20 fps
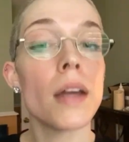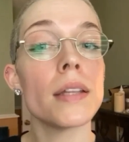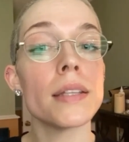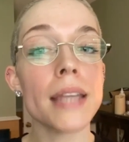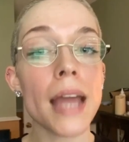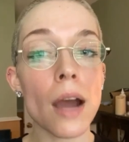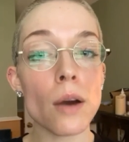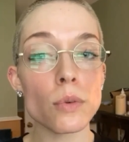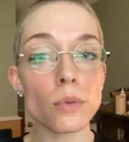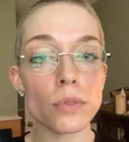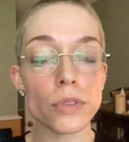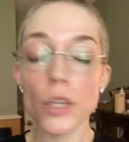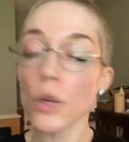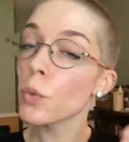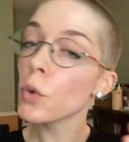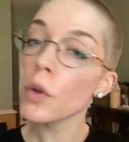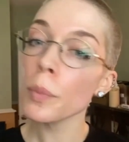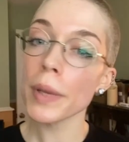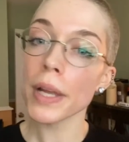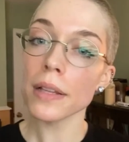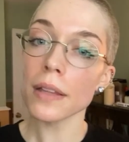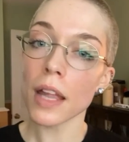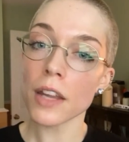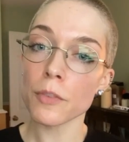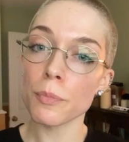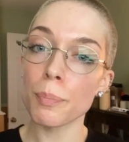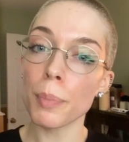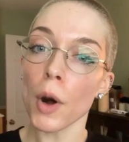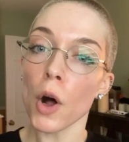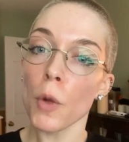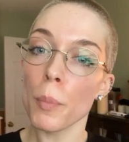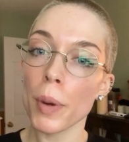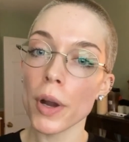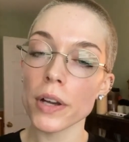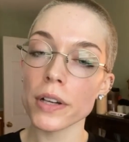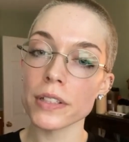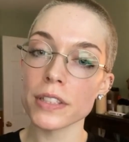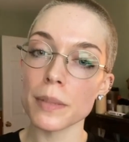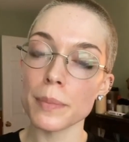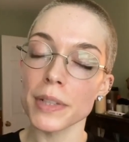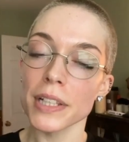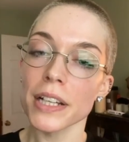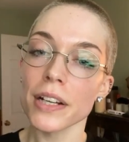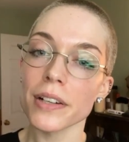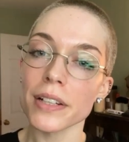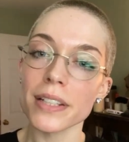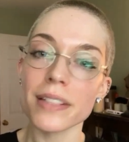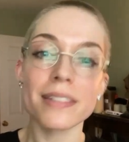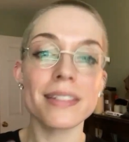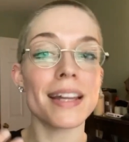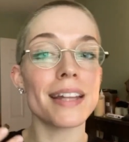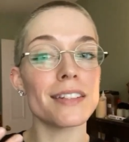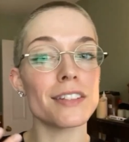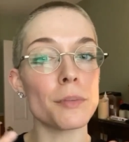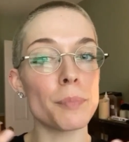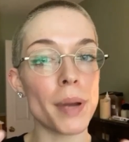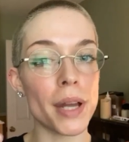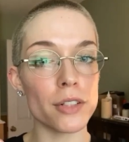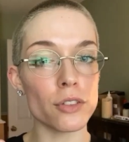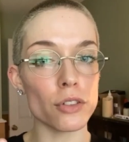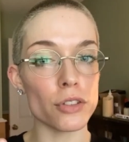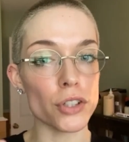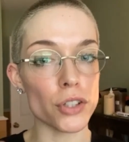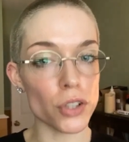Now, there will be a lot of ballpark similarities that depend on your